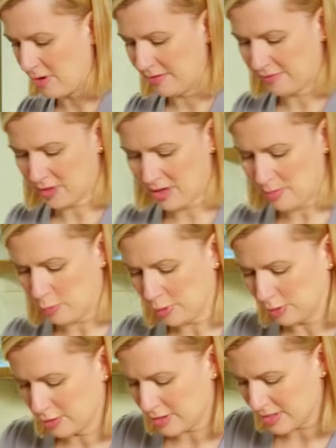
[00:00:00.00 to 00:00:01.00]
I've got
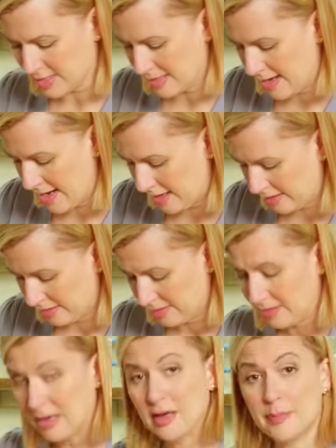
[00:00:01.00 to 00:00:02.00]
what looks like
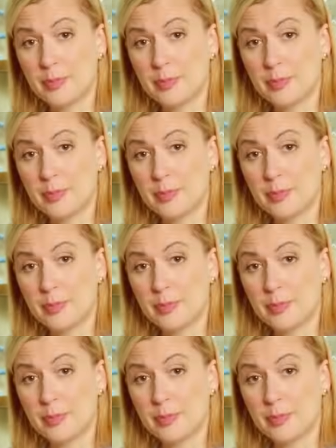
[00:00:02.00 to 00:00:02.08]
a